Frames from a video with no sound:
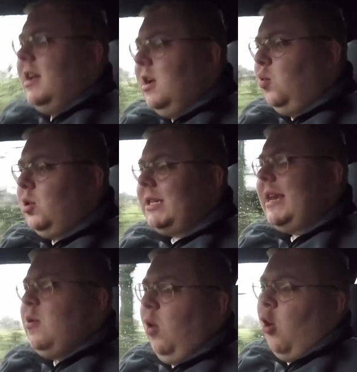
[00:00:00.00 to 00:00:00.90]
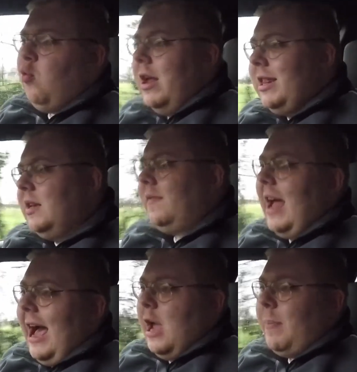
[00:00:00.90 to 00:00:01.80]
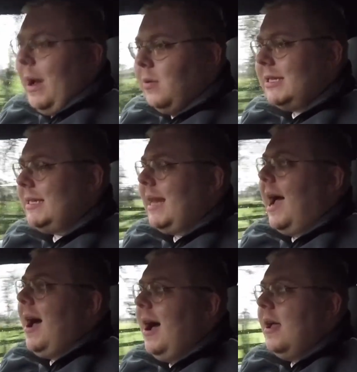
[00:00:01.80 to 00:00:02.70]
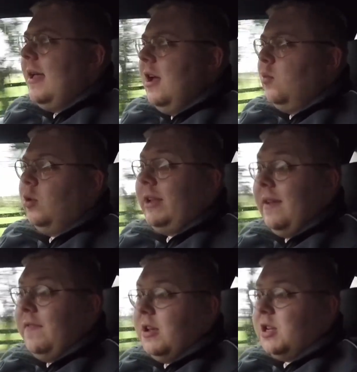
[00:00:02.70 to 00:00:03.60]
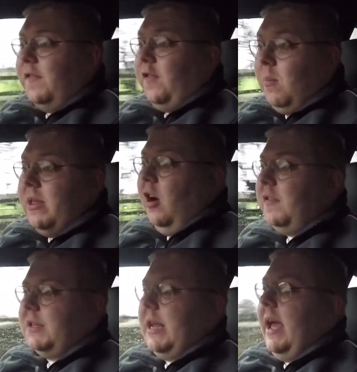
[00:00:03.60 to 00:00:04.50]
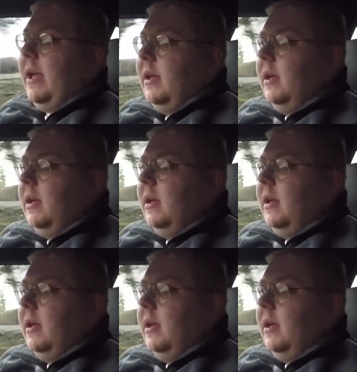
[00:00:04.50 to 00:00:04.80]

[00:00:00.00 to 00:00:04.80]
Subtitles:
We'll see what a relatively high power start will give us from the offset